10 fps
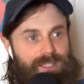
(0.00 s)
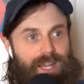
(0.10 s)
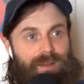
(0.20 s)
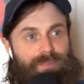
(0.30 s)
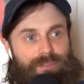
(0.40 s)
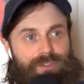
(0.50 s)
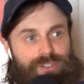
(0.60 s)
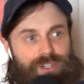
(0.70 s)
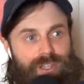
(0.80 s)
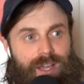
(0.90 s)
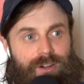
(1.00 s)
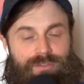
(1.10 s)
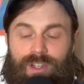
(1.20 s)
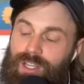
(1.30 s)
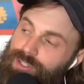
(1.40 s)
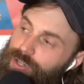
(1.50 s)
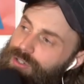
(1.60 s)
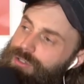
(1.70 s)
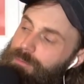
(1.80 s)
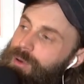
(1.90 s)
I bet there's a counterfeit.
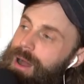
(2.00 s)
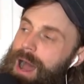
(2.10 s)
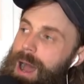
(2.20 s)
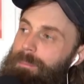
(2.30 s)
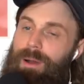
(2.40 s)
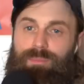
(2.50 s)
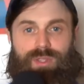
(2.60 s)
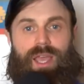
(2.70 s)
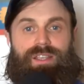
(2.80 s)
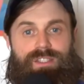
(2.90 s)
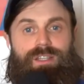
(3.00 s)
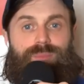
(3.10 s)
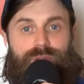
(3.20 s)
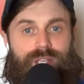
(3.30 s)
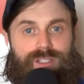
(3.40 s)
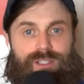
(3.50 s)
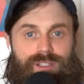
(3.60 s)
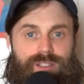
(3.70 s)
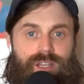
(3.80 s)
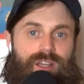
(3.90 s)
There's pop-up testing
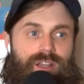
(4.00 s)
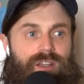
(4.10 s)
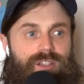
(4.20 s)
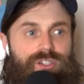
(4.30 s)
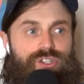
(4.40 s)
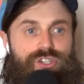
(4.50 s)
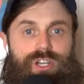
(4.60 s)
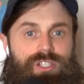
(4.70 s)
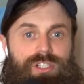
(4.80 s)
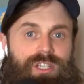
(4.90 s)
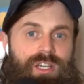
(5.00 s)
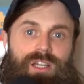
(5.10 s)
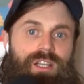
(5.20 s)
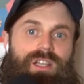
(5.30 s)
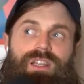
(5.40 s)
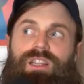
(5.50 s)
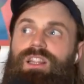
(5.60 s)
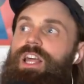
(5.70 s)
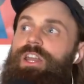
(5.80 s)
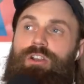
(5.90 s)
places just
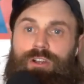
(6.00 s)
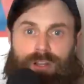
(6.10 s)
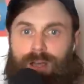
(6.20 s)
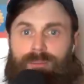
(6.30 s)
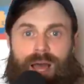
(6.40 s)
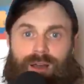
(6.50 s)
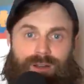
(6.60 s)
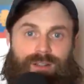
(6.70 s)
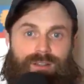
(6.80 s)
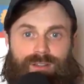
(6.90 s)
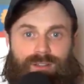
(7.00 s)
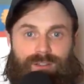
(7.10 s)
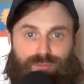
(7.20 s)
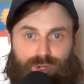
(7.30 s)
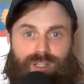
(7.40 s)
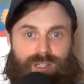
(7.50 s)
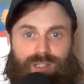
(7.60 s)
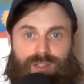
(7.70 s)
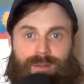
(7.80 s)
littered about Brooklyn.